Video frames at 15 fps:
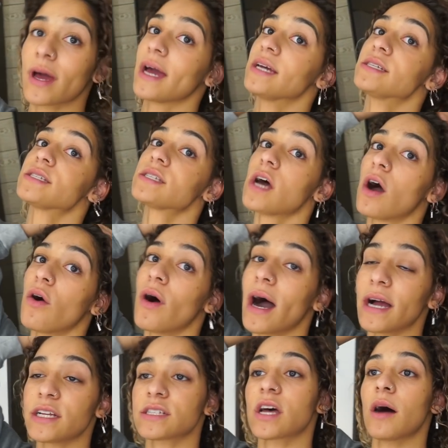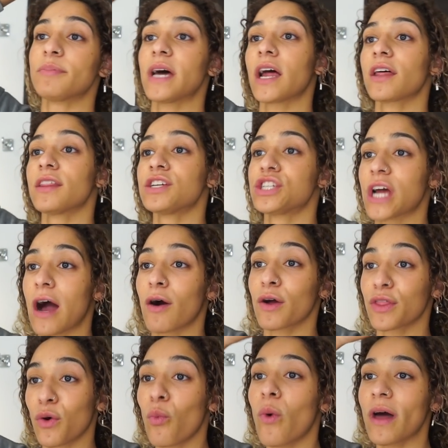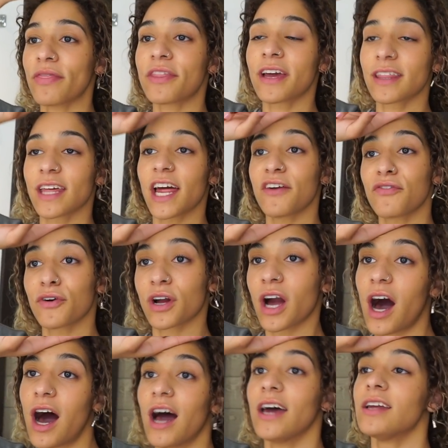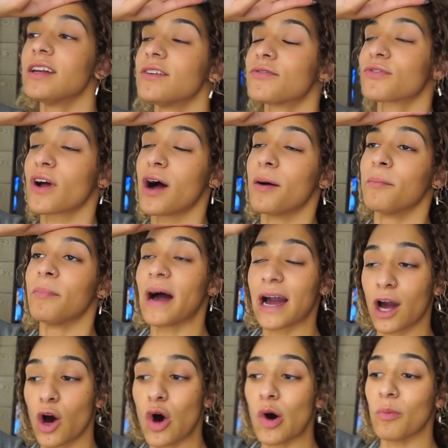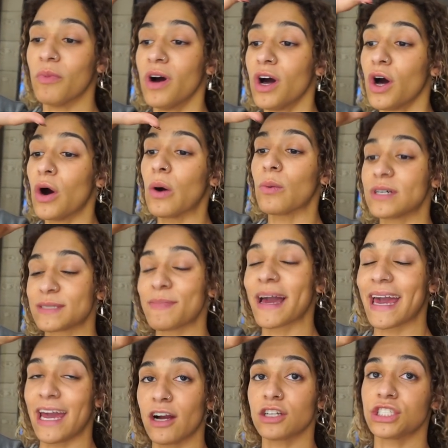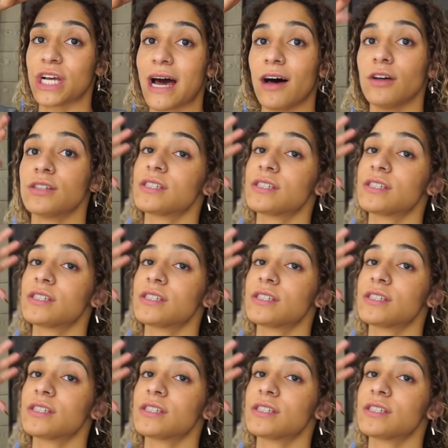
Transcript: Okay, so I just hopped out of the shower. The one thing that I forgot from back home was my hair gel.